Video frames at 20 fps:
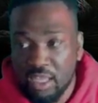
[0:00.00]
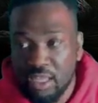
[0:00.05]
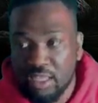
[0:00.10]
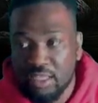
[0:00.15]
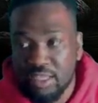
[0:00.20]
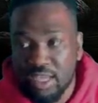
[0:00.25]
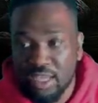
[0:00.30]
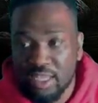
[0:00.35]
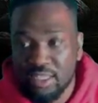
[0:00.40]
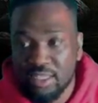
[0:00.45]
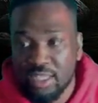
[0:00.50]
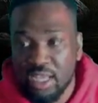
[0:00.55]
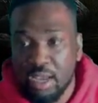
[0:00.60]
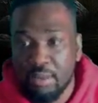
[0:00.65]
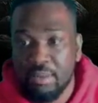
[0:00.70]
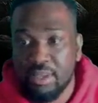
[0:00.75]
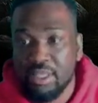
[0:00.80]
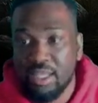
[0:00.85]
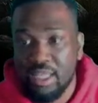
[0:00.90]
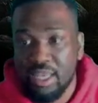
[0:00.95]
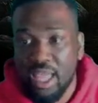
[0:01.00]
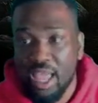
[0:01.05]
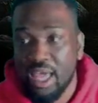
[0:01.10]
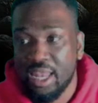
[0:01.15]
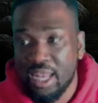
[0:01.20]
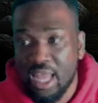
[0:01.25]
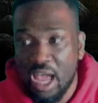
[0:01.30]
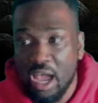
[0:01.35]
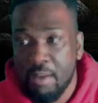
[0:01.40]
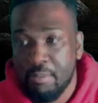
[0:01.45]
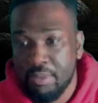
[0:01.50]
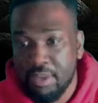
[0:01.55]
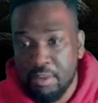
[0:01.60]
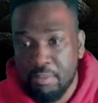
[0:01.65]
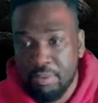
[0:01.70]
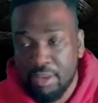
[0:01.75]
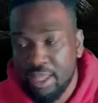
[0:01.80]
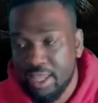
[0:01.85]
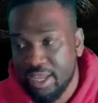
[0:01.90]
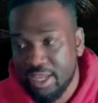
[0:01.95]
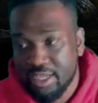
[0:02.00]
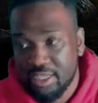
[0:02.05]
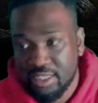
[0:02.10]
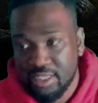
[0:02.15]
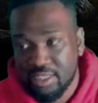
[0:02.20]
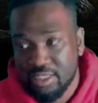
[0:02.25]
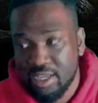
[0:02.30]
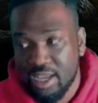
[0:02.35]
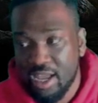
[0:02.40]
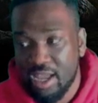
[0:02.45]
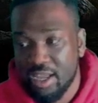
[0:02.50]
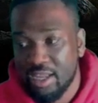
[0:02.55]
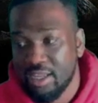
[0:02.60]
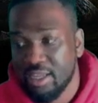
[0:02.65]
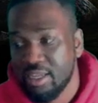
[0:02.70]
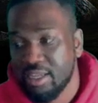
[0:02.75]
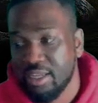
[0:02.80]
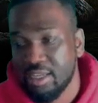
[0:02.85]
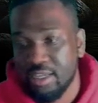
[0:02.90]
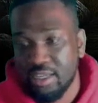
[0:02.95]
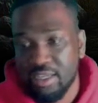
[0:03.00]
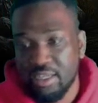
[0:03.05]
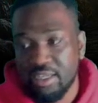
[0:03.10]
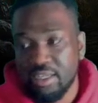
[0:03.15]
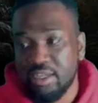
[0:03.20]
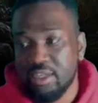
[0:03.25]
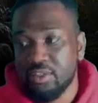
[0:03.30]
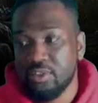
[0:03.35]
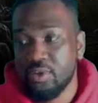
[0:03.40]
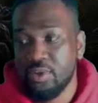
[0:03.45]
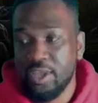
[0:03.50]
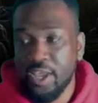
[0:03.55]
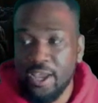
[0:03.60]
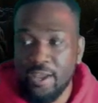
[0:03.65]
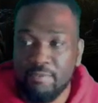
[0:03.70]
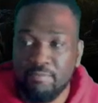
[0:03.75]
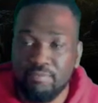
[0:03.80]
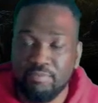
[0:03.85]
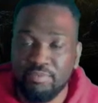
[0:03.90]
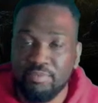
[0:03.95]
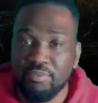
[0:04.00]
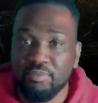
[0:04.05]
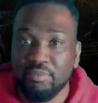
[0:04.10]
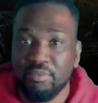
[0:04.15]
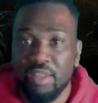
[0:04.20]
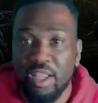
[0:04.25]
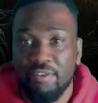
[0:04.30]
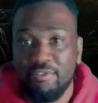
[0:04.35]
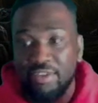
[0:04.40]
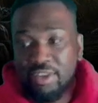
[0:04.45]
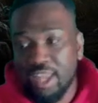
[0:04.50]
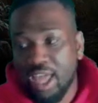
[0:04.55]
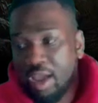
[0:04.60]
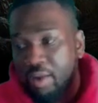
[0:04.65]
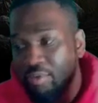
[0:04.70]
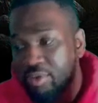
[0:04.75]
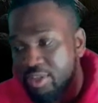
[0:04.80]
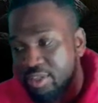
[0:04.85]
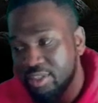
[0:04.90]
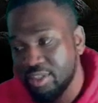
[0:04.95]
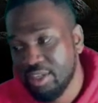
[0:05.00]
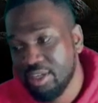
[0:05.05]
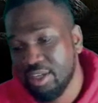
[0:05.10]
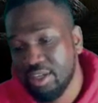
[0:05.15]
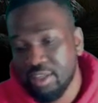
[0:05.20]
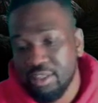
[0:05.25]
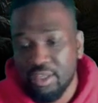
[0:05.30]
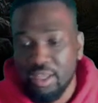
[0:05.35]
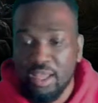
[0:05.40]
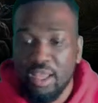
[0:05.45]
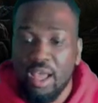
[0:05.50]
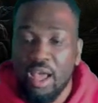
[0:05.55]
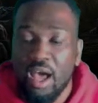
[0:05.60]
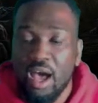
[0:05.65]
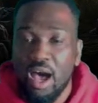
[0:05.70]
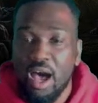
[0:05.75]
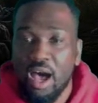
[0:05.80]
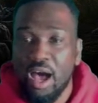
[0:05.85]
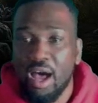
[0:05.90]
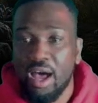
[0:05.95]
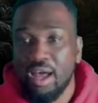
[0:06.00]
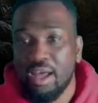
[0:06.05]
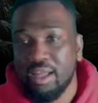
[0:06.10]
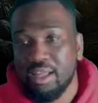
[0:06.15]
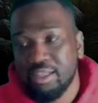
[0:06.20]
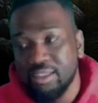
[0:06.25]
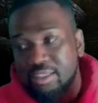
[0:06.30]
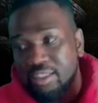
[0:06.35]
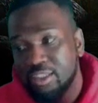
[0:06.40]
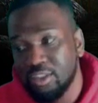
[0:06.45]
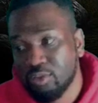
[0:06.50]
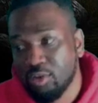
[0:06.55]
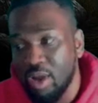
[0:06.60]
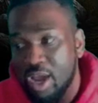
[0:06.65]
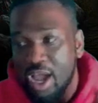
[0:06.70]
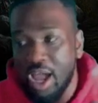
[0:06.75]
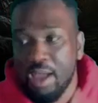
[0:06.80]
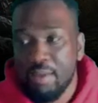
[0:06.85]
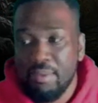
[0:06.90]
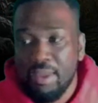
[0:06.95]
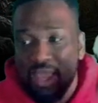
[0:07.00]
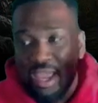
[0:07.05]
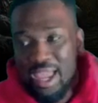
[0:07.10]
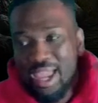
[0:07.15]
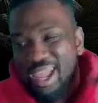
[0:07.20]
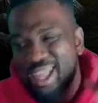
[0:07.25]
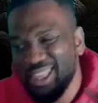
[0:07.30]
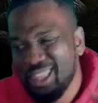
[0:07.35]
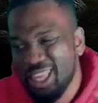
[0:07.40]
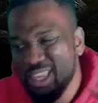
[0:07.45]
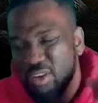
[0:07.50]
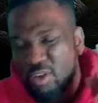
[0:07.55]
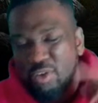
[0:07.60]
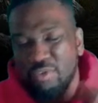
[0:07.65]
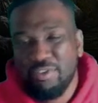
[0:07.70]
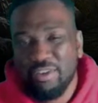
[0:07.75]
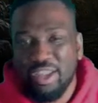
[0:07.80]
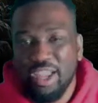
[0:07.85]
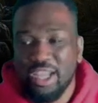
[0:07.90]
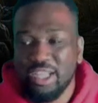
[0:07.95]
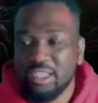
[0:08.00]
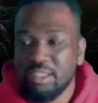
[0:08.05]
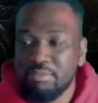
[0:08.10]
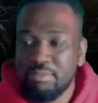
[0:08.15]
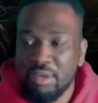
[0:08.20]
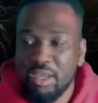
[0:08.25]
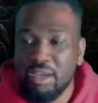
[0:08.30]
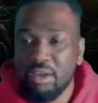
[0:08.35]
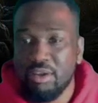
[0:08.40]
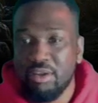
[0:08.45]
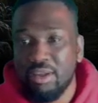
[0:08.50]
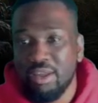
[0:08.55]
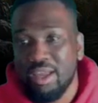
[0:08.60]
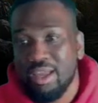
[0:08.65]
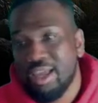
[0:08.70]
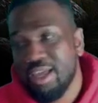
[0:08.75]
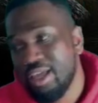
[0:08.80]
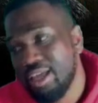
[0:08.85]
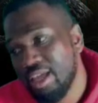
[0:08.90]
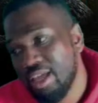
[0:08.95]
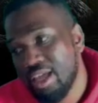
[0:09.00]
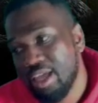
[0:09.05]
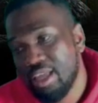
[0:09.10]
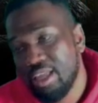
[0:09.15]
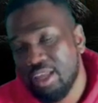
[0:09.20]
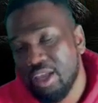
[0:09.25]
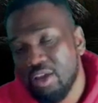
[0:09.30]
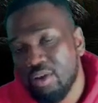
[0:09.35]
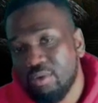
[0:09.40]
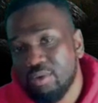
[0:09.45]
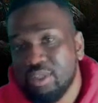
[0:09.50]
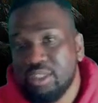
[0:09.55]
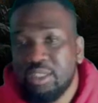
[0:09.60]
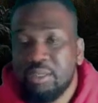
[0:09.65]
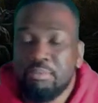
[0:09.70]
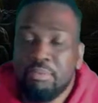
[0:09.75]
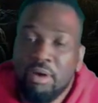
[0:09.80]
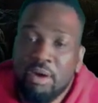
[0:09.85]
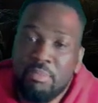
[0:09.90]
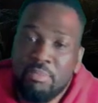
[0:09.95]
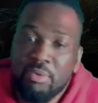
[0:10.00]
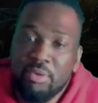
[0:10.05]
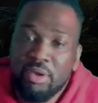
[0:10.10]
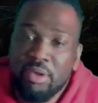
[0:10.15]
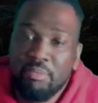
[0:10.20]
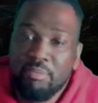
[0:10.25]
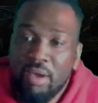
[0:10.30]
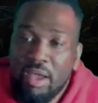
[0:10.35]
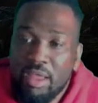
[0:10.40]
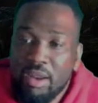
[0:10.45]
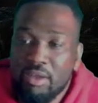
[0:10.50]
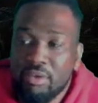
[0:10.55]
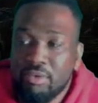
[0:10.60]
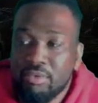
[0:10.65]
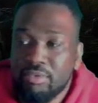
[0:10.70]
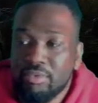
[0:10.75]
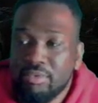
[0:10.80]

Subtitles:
the second time, and then they allowed me to play against this guy. So yeah, if you like what you're seeing, subscribe, hit that notification bell, and yo, it's your boy Broken Prodigal.